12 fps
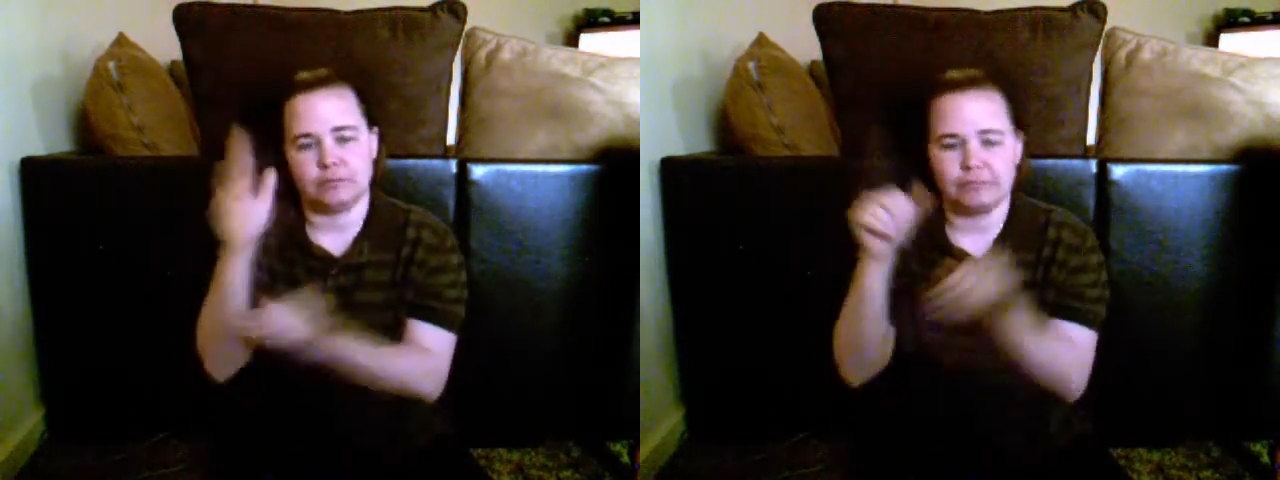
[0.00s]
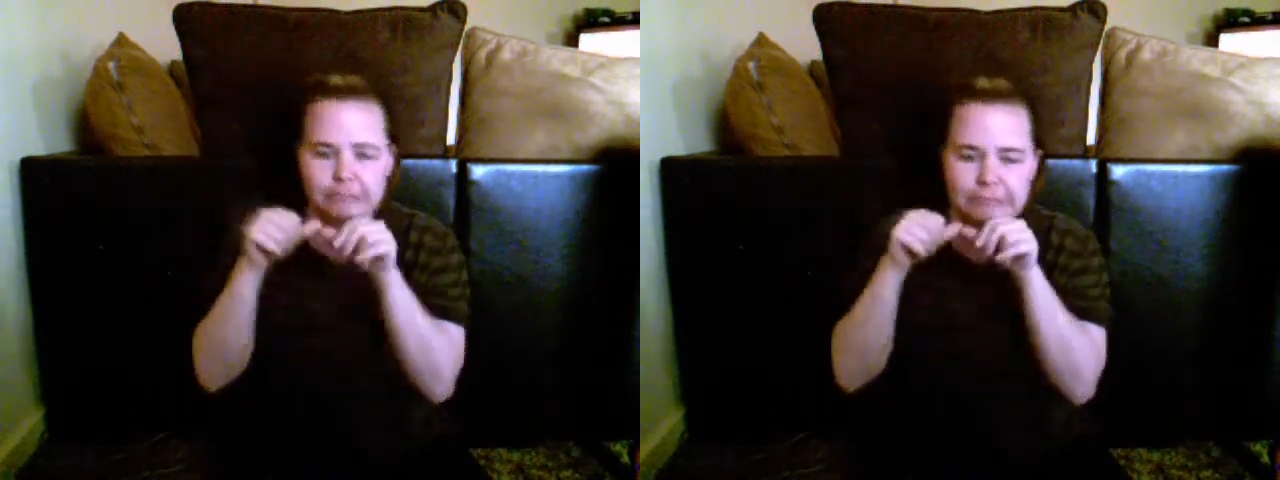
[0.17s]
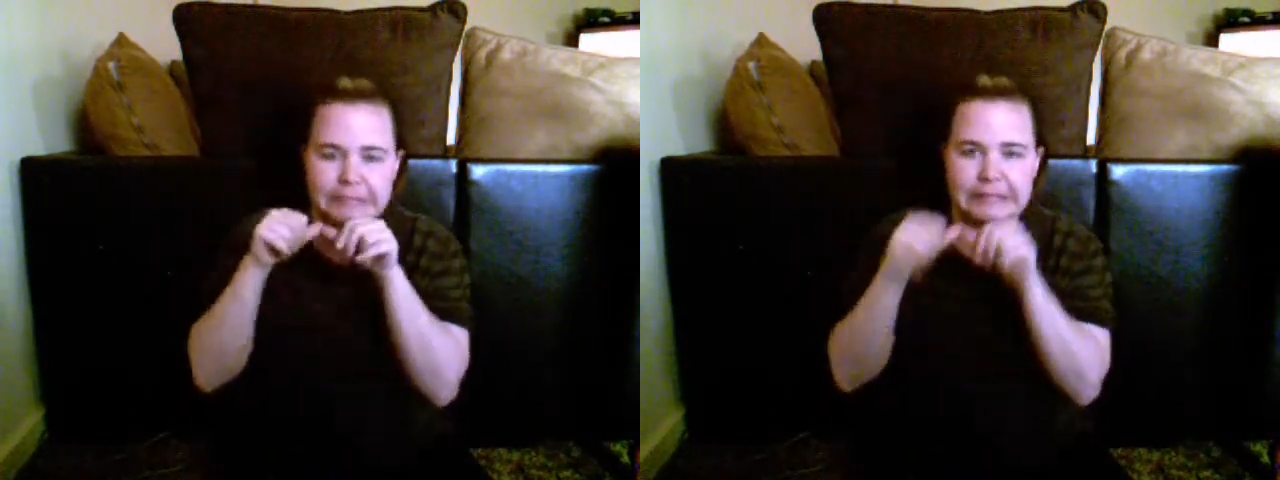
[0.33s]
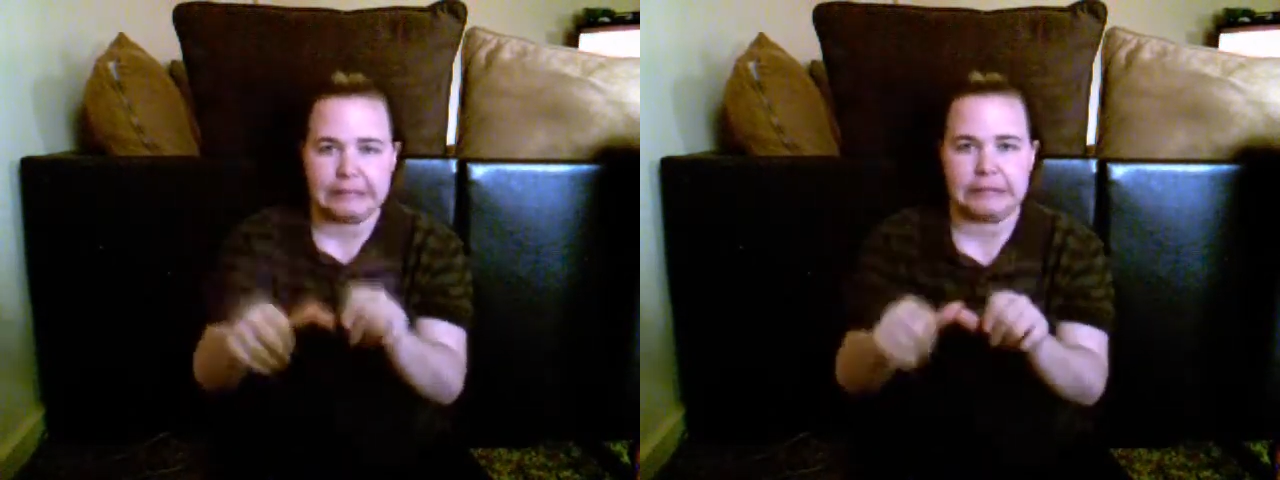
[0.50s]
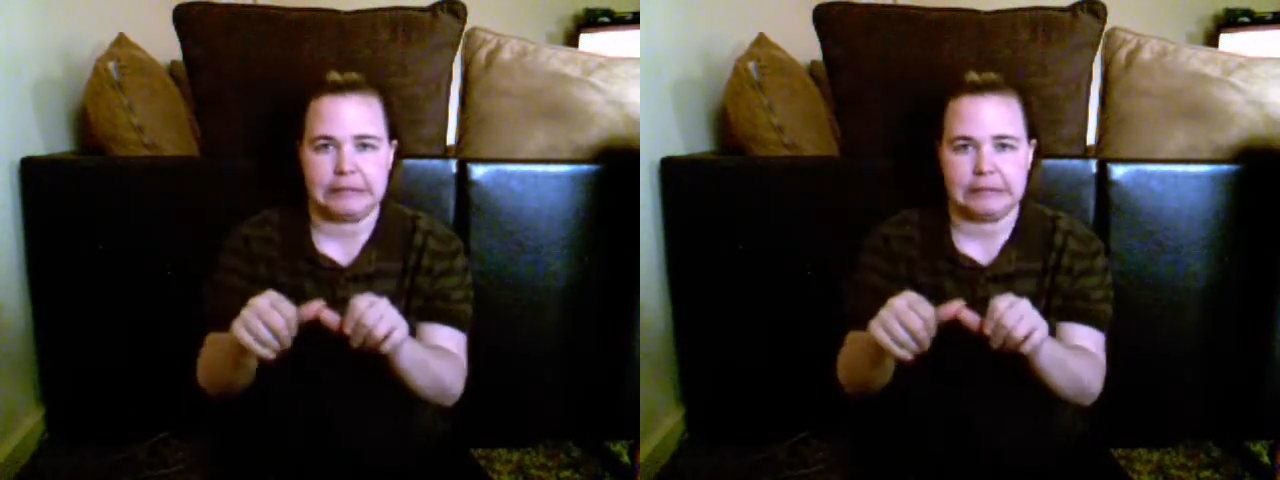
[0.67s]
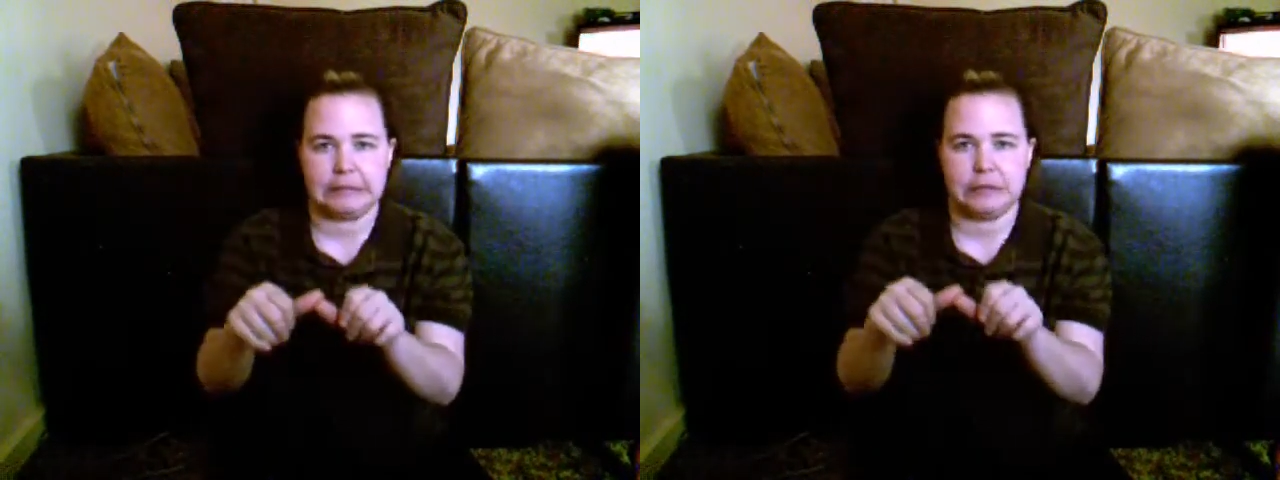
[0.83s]
operating
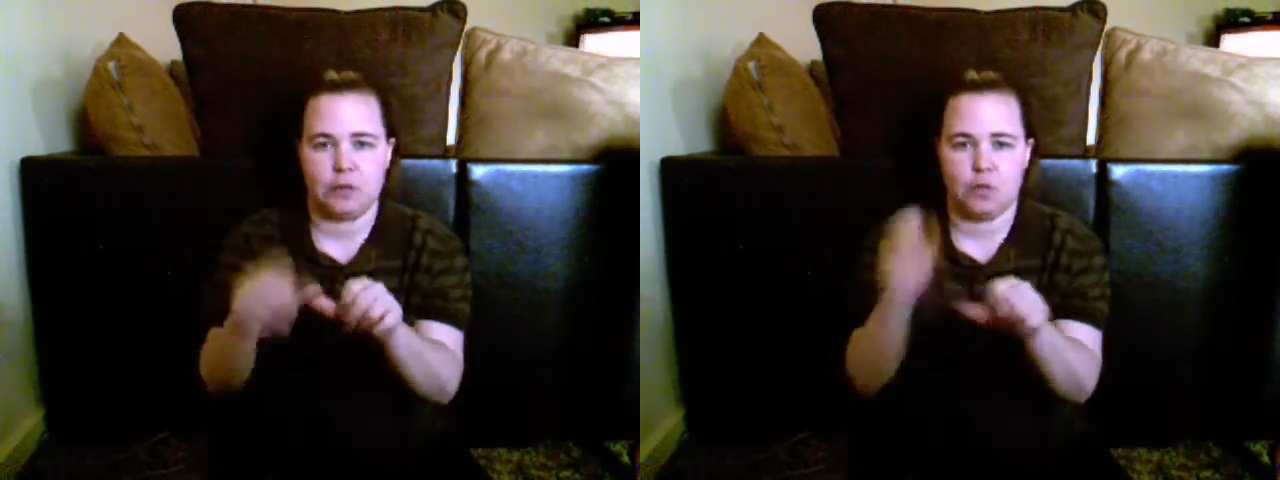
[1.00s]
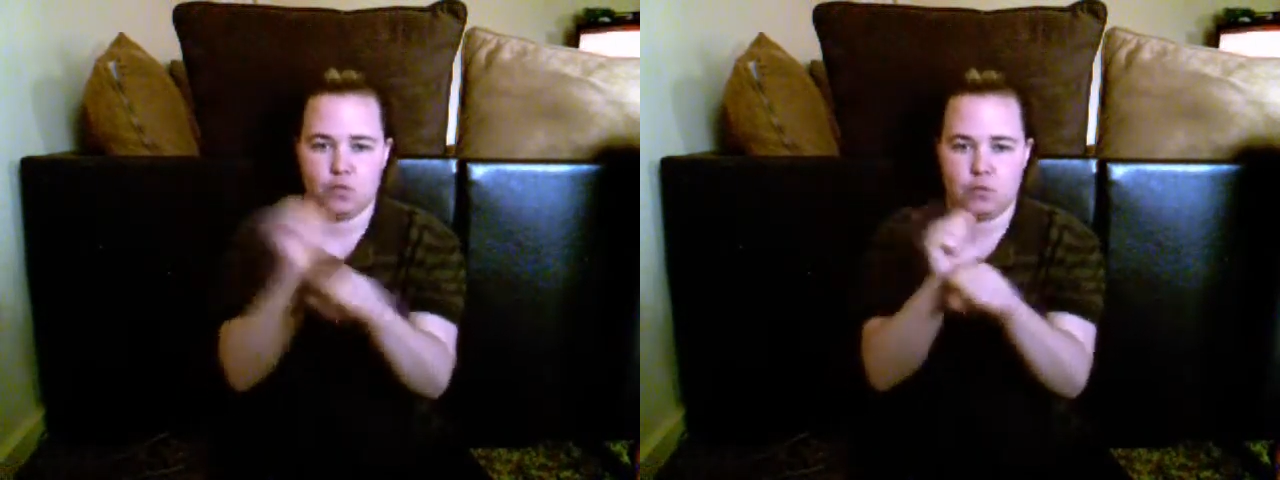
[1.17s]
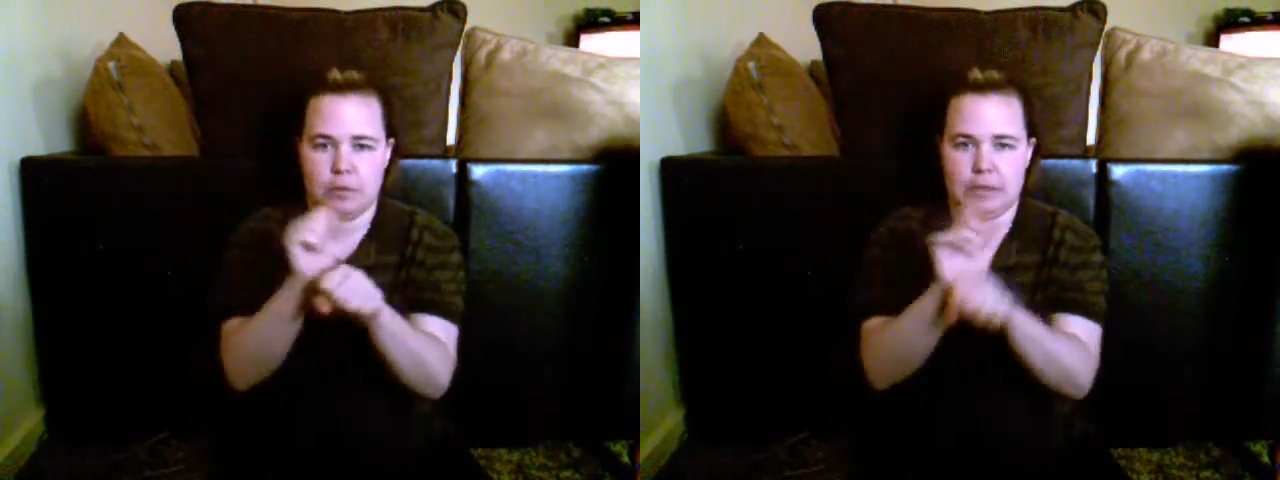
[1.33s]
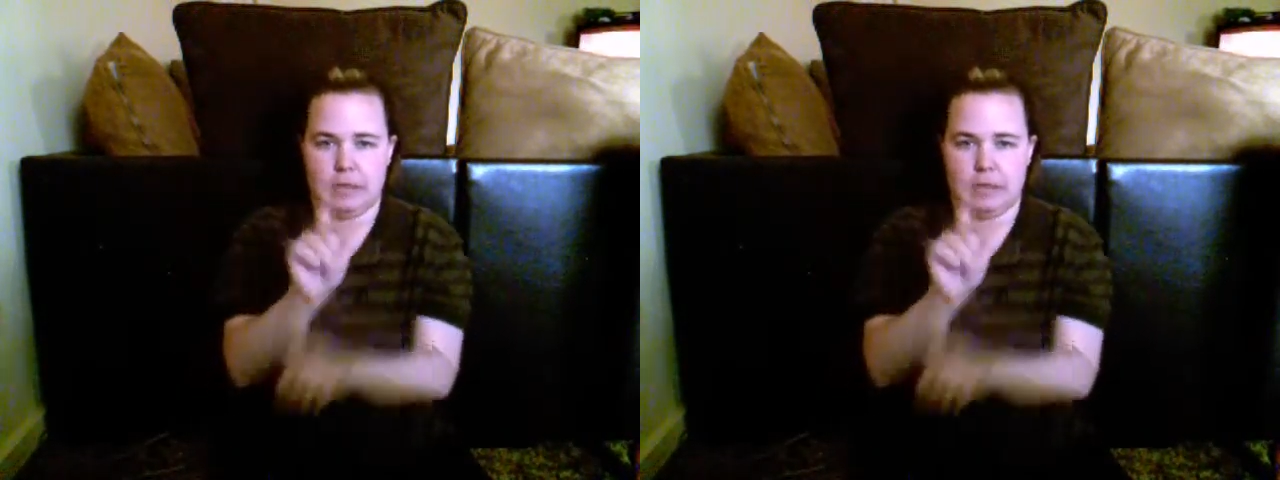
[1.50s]
the TV for him.